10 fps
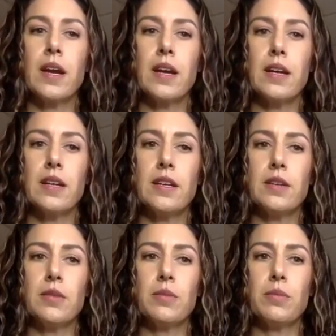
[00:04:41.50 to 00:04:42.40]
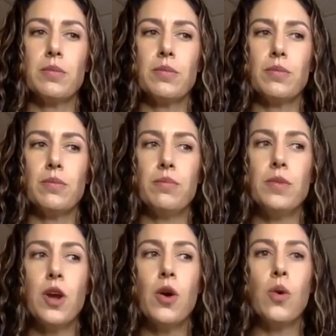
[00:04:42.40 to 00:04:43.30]
And
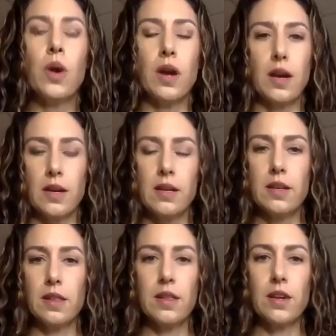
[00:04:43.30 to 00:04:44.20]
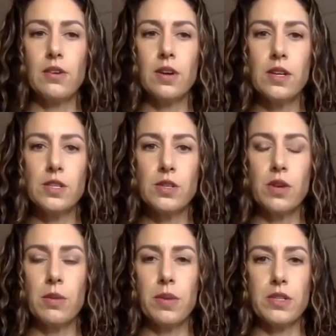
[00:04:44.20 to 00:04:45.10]
knowing that you're not
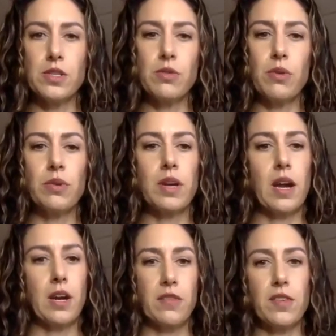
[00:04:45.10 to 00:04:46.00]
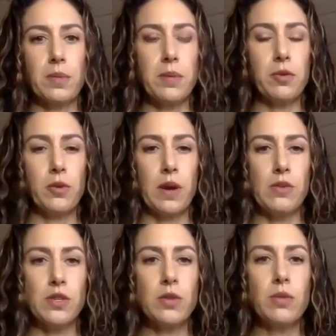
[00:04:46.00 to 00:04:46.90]
doing it because you don't care for the people
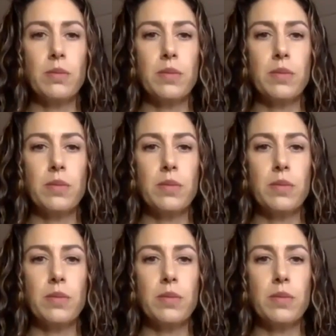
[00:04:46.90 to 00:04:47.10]
around you,